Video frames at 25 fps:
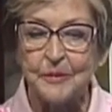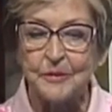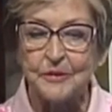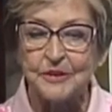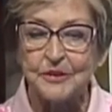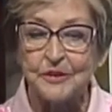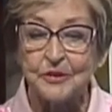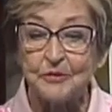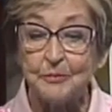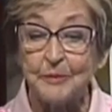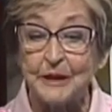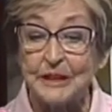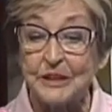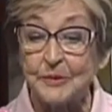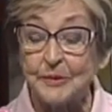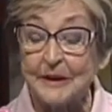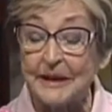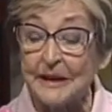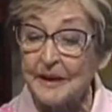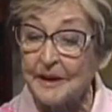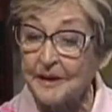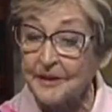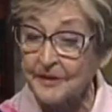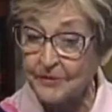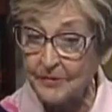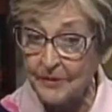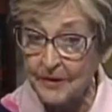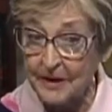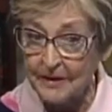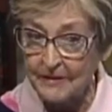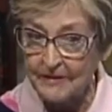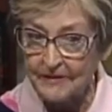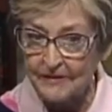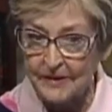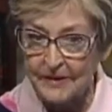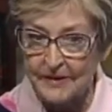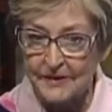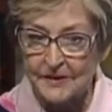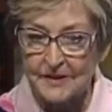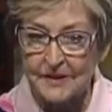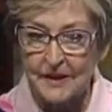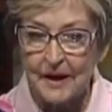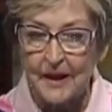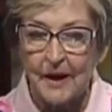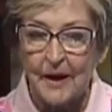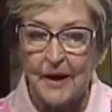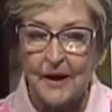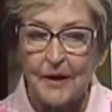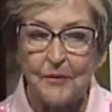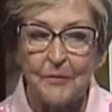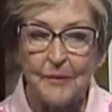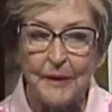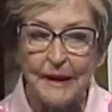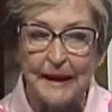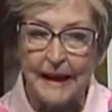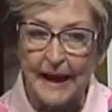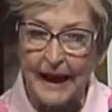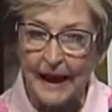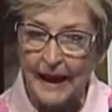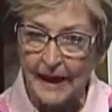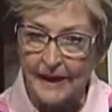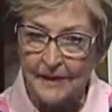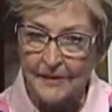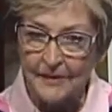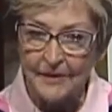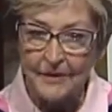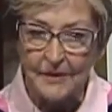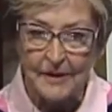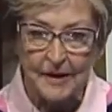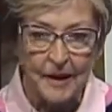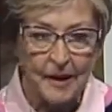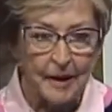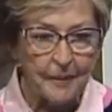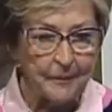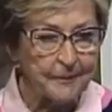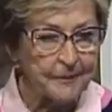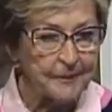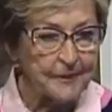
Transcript: So between the three of us, we gathered up